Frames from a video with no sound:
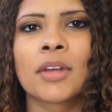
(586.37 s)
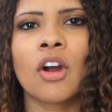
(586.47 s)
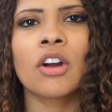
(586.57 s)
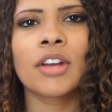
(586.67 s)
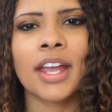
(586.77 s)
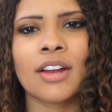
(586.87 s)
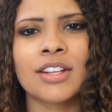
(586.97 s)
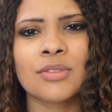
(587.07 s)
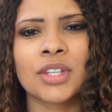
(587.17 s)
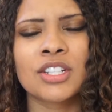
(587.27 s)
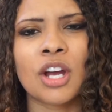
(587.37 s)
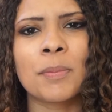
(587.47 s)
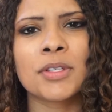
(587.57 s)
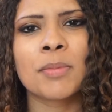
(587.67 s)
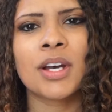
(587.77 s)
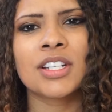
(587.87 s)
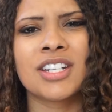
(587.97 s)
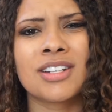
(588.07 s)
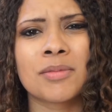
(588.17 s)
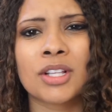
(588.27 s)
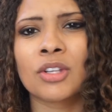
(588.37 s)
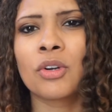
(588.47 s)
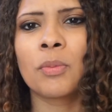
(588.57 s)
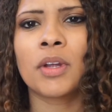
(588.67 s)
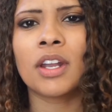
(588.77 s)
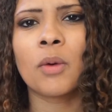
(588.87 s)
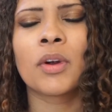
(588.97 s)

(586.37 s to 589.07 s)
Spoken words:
The Gargoyle Gecko doesn't really jump as much. He jumps a little, but